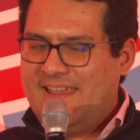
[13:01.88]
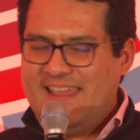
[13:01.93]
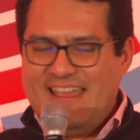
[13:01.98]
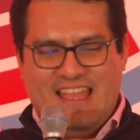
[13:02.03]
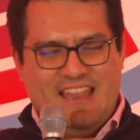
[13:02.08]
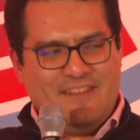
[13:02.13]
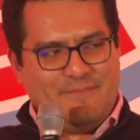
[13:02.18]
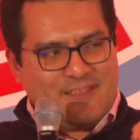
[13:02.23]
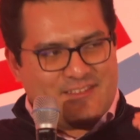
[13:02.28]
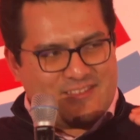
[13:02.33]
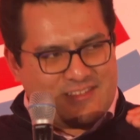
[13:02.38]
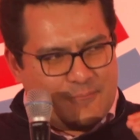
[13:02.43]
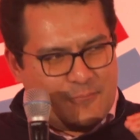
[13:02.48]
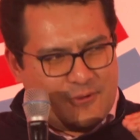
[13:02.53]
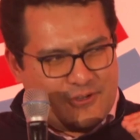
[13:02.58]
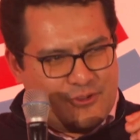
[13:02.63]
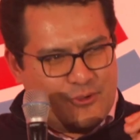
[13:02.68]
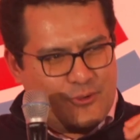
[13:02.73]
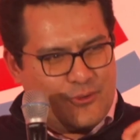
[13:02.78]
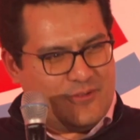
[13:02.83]
And if there's
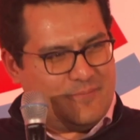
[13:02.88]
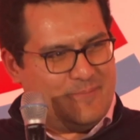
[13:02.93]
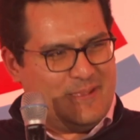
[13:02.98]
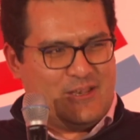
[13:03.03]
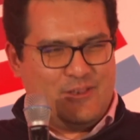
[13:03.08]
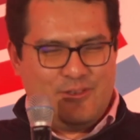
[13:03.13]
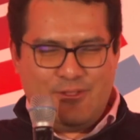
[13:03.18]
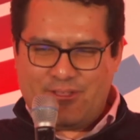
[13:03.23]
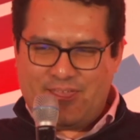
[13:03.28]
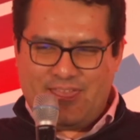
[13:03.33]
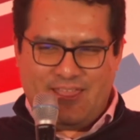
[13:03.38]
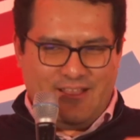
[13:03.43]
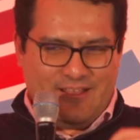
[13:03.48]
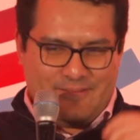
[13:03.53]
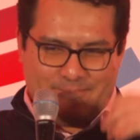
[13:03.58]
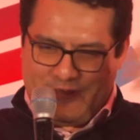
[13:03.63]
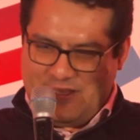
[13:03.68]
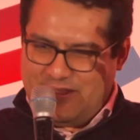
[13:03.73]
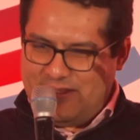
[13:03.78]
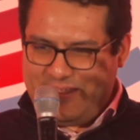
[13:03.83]
someone who has been looking
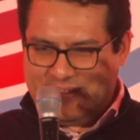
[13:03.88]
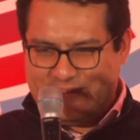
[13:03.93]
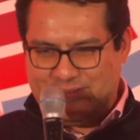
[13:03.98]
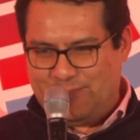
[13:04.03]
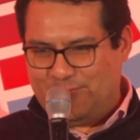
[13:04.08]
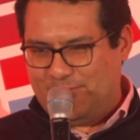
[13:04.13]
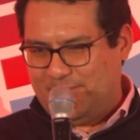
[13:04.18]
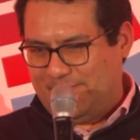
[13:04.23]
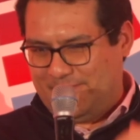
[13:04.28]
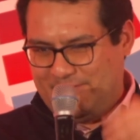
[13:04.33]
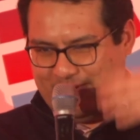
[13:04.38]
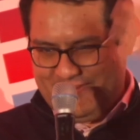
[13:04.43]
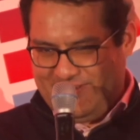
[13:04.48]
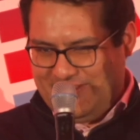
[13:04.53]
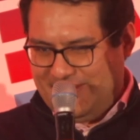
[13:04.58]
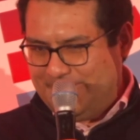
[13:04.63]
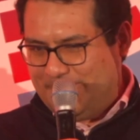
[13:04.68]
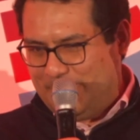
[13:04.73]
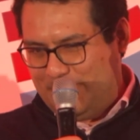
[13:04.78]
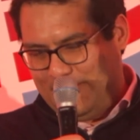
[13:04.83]
up cars for
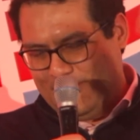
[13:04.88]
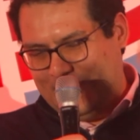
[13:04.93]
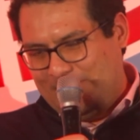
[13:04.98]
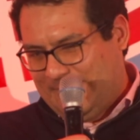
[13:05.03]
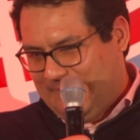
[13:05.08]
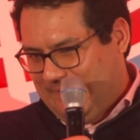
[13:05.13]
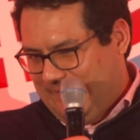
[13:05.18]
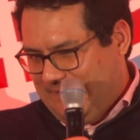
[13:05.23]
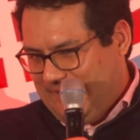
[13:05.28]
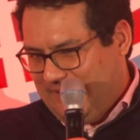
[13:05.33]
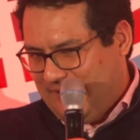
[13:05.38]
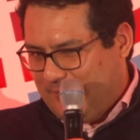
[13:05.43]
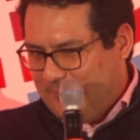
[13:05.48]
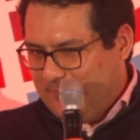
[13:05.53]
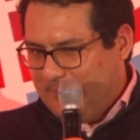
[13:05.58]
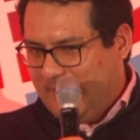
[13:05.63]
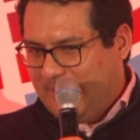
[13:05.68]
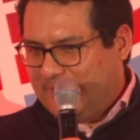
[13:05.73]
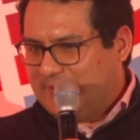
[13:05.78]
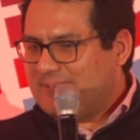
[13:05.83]
example,
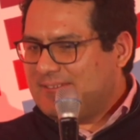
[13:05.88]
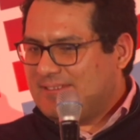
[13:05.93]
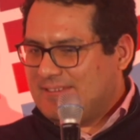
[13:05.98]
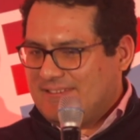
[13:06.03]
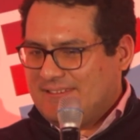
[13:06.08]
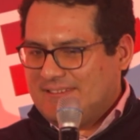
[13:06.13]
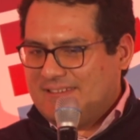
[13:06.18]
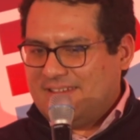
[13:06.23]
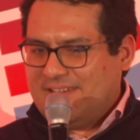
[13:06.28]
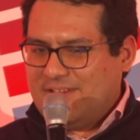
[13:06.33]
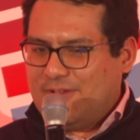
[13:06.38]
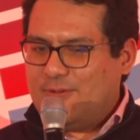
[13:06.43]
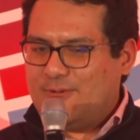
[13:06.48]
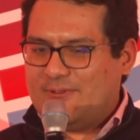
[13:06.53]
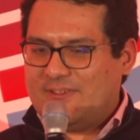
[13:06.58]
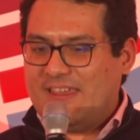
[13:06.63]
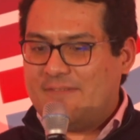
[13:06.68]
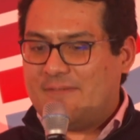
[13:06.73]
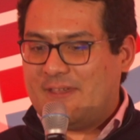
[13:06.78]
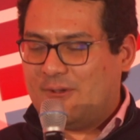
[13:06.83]
months,
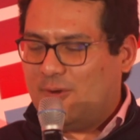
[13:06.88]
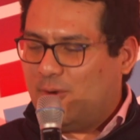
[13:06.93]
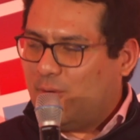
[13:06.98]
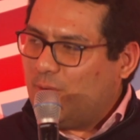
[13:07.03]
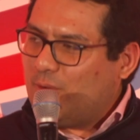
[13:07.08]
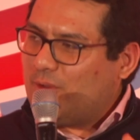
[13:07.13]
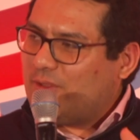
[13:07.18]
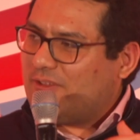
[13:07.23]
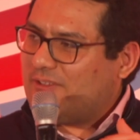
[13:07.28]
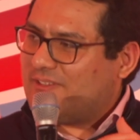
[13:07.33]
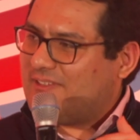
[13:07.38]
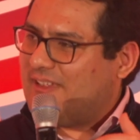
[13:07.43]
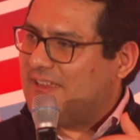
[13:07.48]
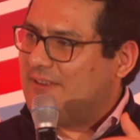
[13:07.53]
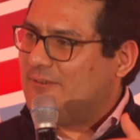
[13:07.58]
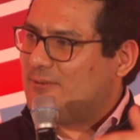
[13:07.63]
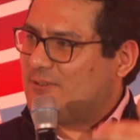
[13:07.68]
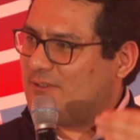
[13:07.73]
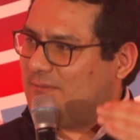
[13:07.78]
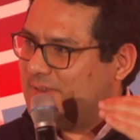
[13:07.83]
who's giving all the
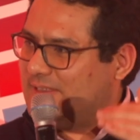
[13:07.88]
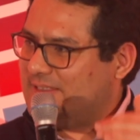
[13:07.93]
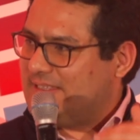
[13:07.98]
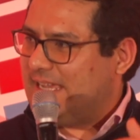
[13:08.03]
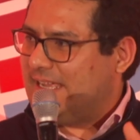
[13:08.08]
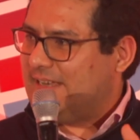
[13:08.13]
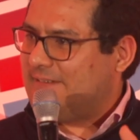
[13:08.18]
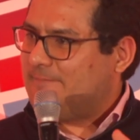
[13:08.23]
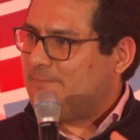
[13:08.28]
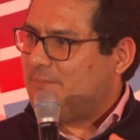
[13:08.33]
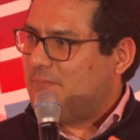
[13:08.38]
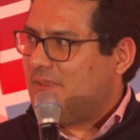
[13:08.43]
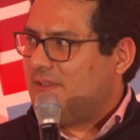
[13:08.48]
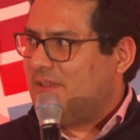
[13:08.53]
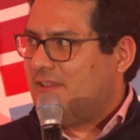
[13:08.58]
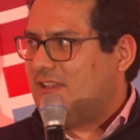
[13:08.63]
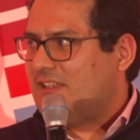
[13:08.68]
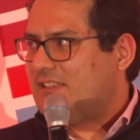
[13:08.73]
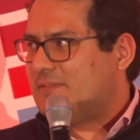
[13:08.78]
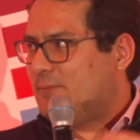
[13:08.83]
signals of intent,
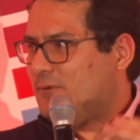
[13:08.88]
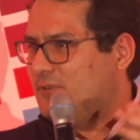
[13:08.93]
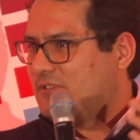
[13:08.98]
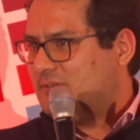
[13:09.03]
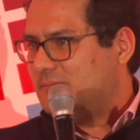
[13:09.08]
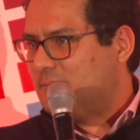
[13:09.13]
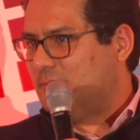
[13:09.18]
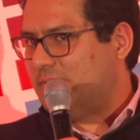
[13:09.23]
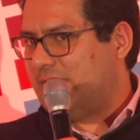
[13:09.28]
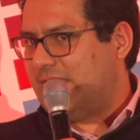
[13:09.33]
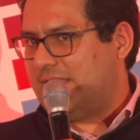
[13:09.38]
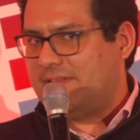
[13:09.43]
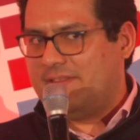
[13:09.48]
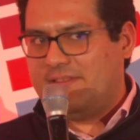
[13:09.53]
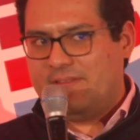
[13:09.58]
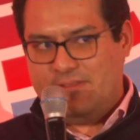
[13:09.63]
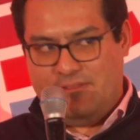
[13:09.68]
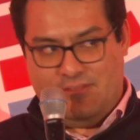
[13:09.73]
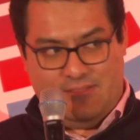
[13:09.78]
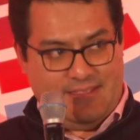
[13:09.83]
it's possible
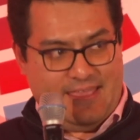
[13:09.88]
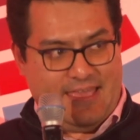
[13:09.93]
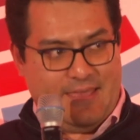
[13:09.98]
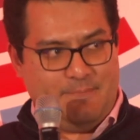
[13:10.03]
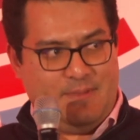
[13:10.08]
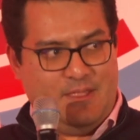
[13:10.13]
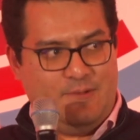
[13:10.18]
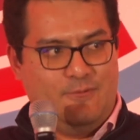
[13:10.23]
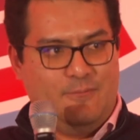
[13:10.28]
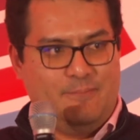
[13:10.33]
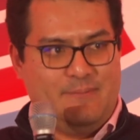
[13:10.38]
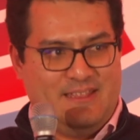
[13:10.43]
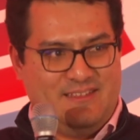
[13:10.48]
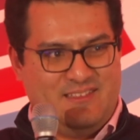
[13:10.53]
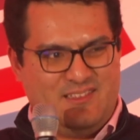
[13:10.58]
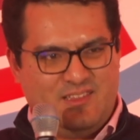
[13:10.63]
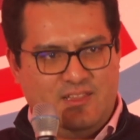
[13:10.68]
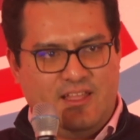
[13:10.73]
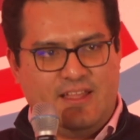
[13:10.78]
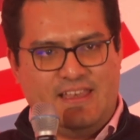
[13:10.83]
then the campaign will bid
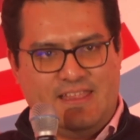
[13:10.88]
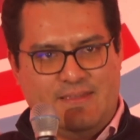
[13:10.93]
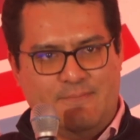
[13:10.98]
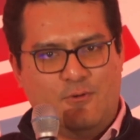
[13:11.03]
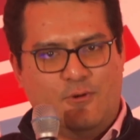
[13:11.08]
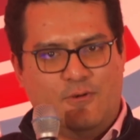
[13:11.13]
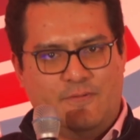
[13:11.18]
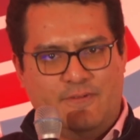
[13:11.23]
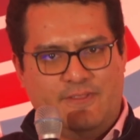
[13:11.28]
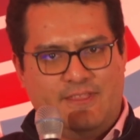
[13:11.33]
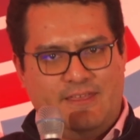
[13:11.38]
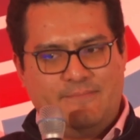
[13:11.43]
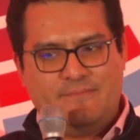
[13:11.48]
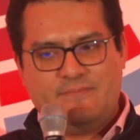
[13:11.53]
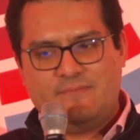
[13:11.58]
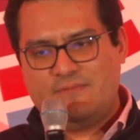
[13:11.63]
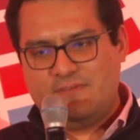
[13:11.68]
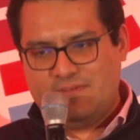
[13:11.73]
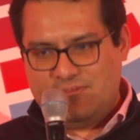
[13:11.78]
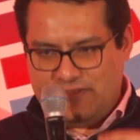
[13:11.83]
slightly more for
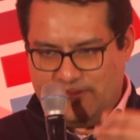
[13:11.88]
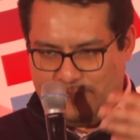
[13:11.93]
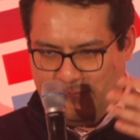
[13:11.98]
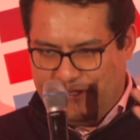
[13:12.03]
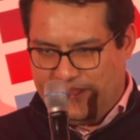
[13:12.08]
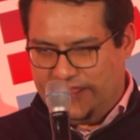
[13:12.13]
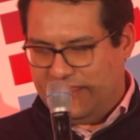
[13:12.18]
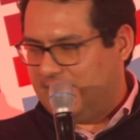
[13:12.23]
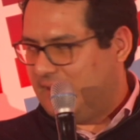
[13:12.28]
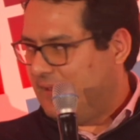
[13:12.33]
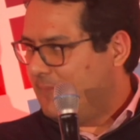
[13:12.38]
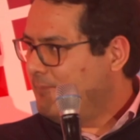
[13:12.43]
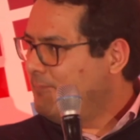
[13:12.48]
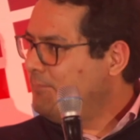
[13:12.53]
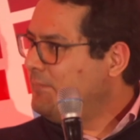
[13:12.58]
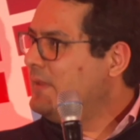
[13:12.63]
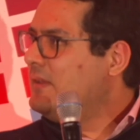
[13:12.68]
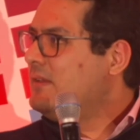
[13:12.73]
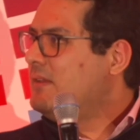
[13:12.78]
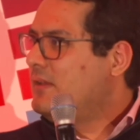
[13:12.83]
them to bring in them
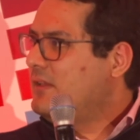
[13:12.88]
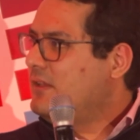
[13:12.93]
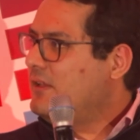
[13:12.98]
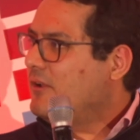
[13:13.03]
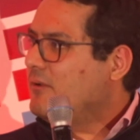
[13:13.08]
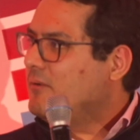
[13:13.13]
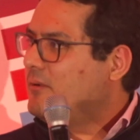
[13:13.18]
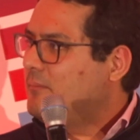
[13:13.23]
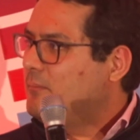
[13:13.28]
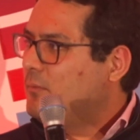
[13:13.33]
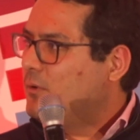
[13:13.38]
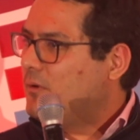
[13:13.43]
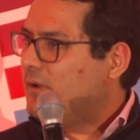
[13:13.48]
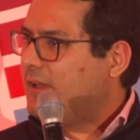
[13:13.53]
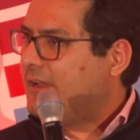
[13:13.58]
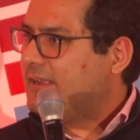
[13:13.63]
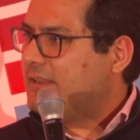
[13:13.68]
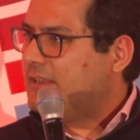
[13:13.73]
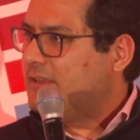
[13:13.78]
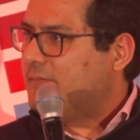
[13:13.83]
more
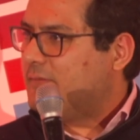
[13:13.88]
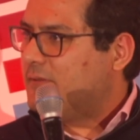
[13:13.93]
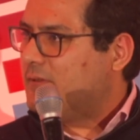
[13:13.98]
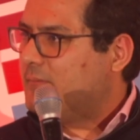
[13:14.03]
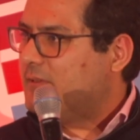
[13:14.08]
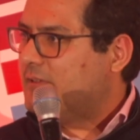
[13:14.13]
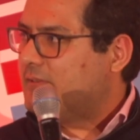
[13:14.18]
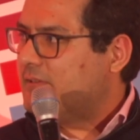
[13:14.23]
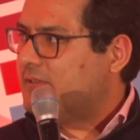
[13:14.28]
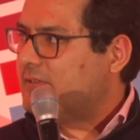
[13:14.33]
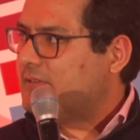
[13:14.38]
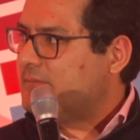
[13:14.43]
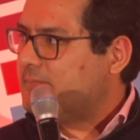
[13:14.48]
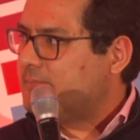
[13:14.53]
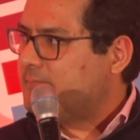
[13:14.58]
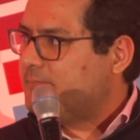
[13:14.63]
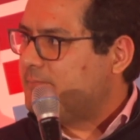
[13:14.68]
likely for your business.